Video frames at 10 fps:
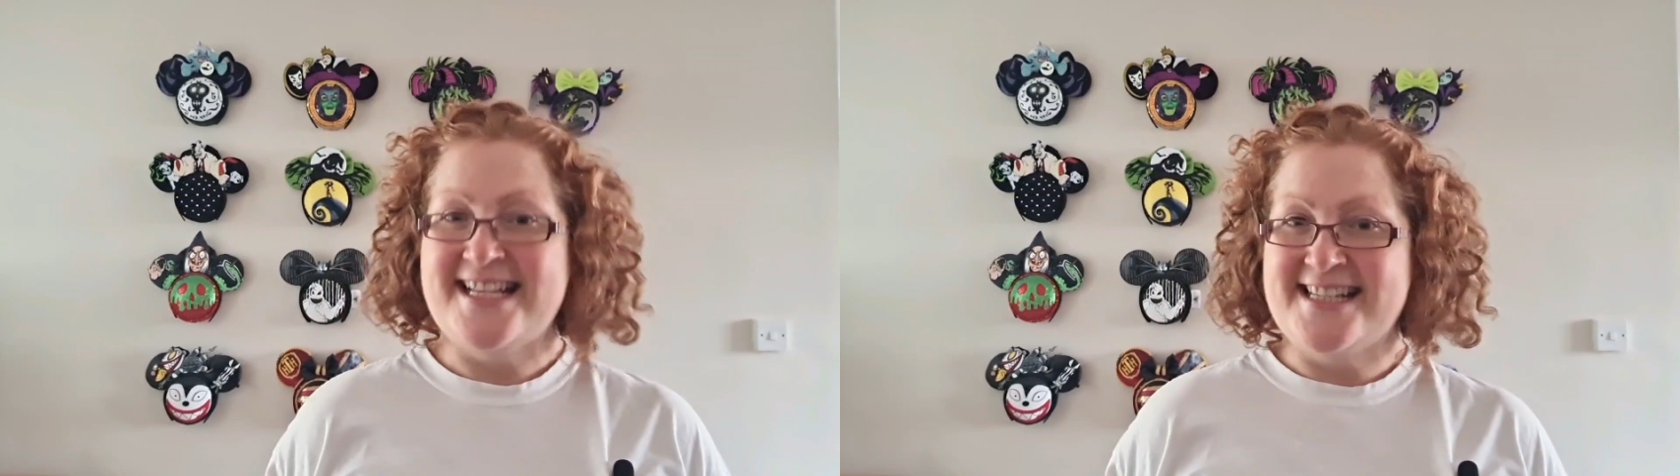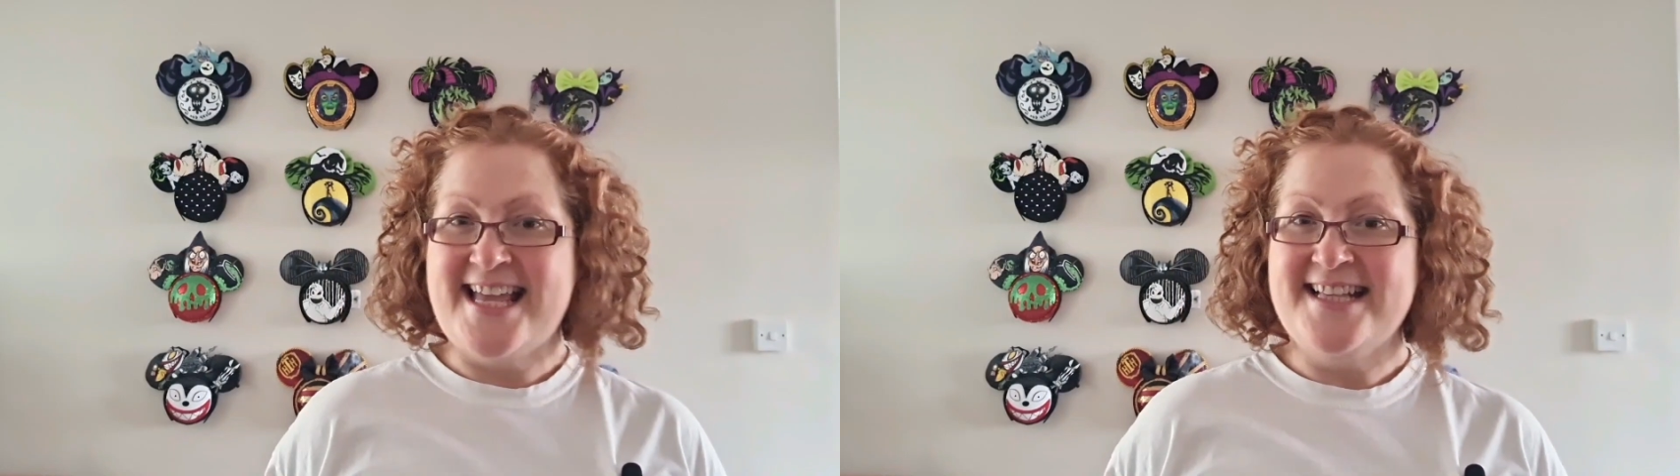
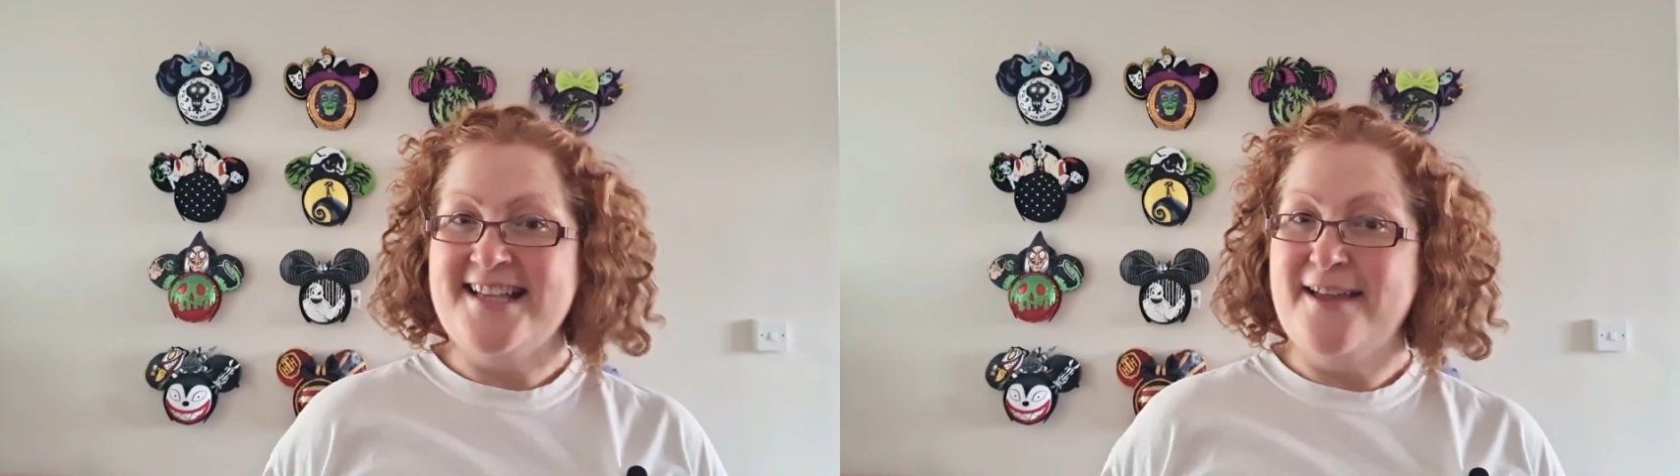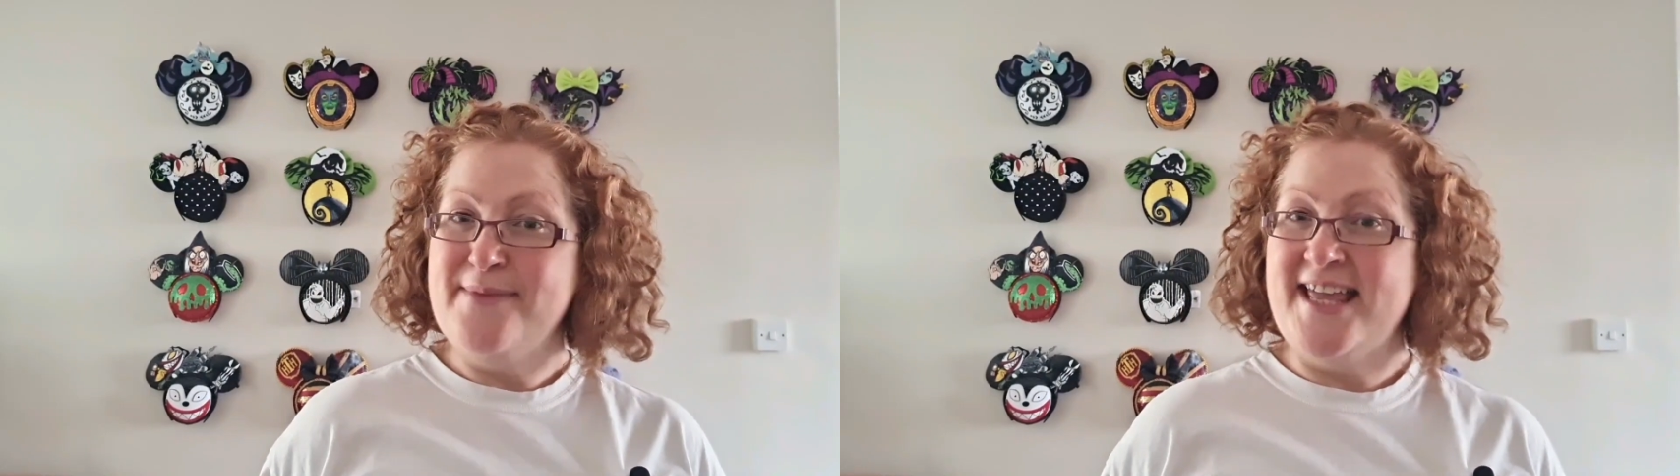It's
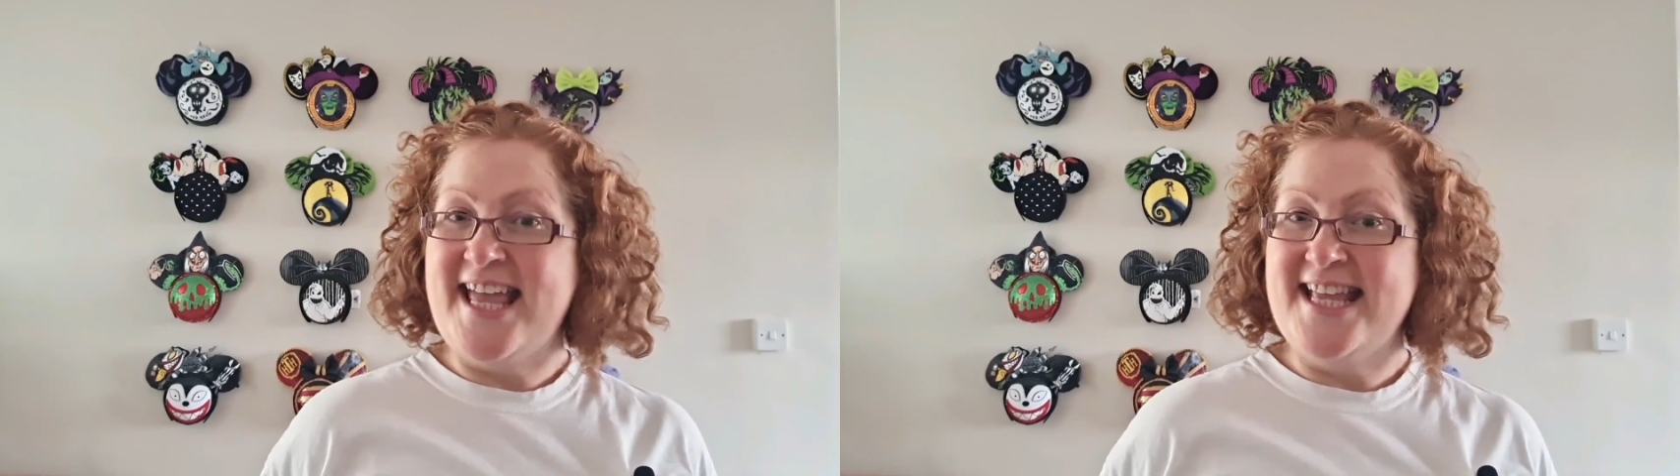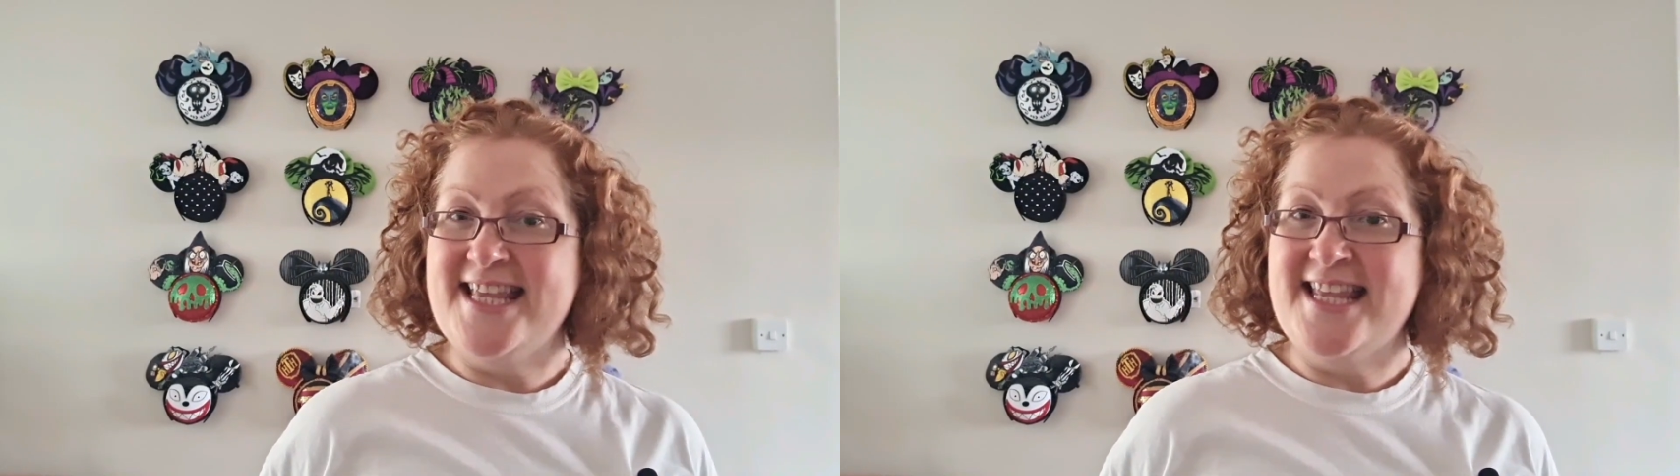that time
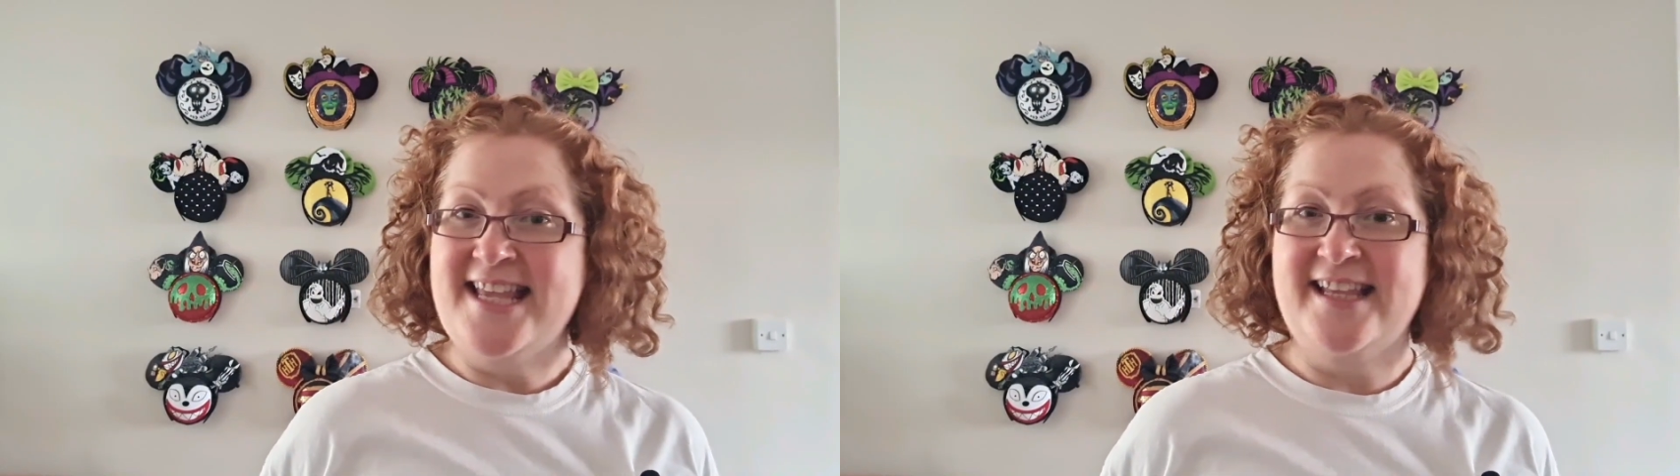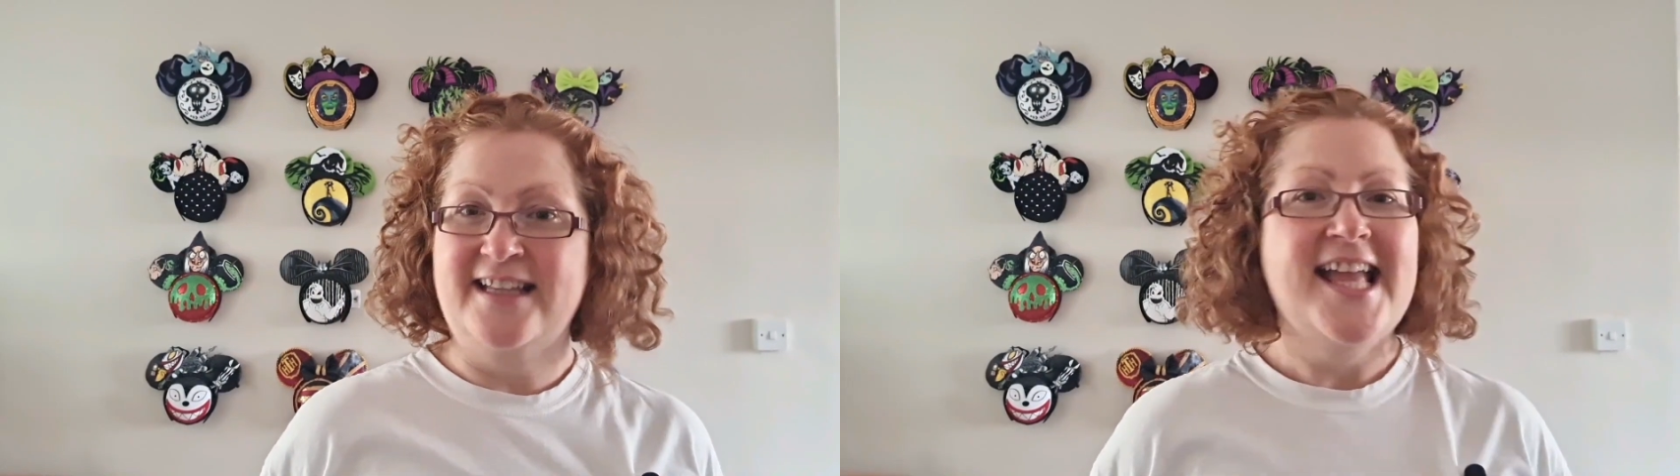again.